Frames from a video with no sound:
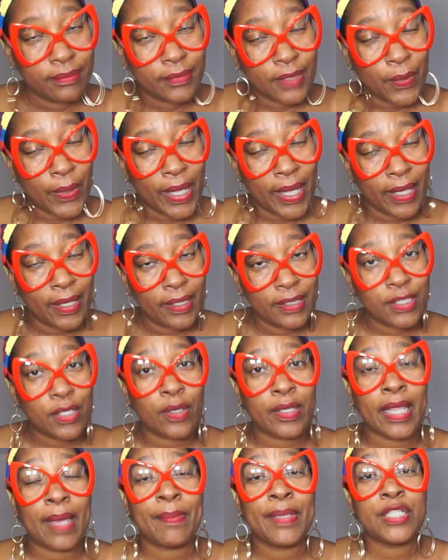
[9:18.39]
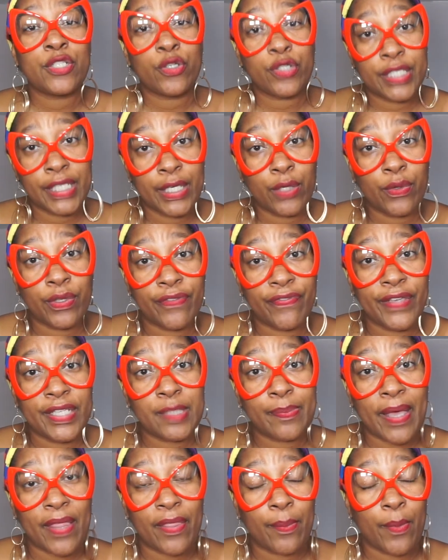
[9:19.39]
Okay, so that means you're sitting on the fence
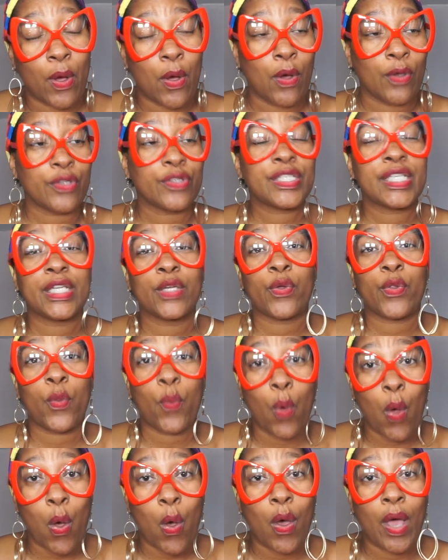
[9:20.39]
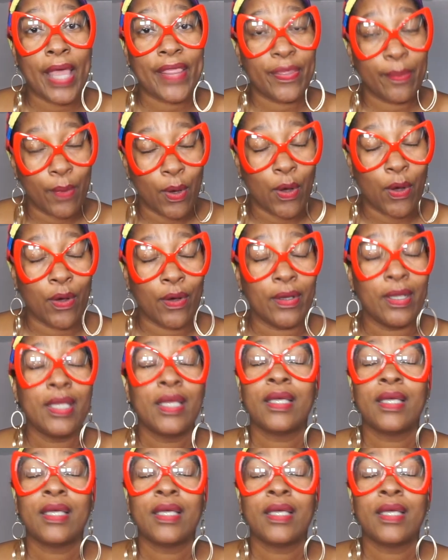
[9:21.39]
by the mall, you're sitting on the wall at the mall.